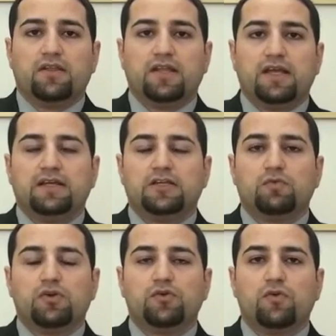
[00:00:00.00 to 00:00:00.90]
then it
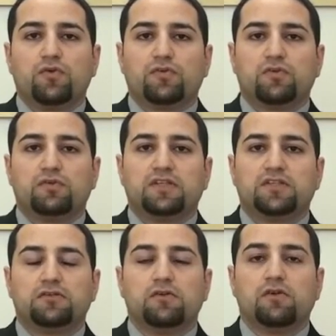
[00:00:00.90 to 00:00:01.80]
will go through the
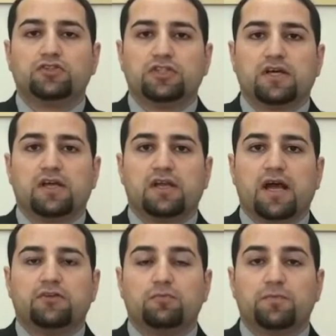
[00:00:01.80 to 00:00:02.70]
technological
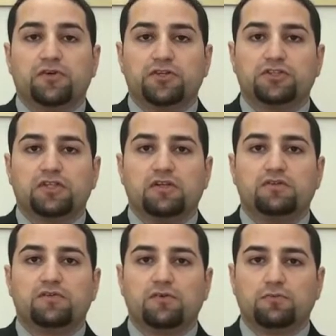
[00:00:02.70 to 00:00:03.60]
and operational
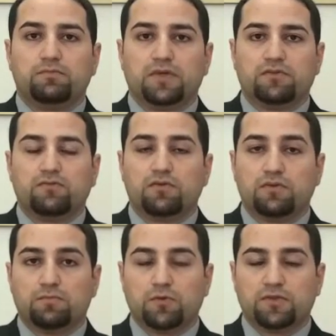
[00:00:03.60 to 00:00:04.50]
development for
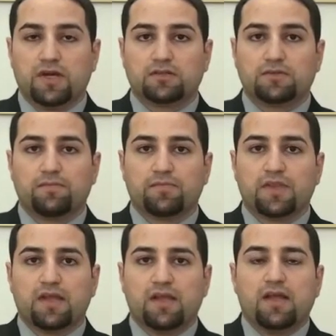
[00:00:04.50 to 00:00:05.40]
the product.
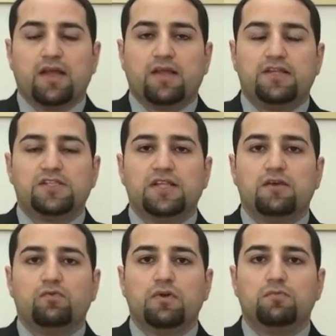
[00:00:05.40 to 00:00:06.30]
This
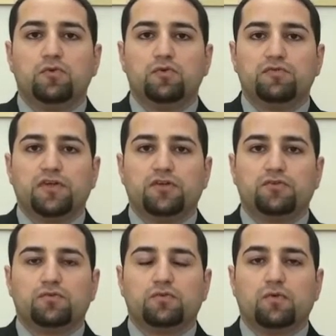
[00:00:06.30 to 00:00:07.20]
then will move into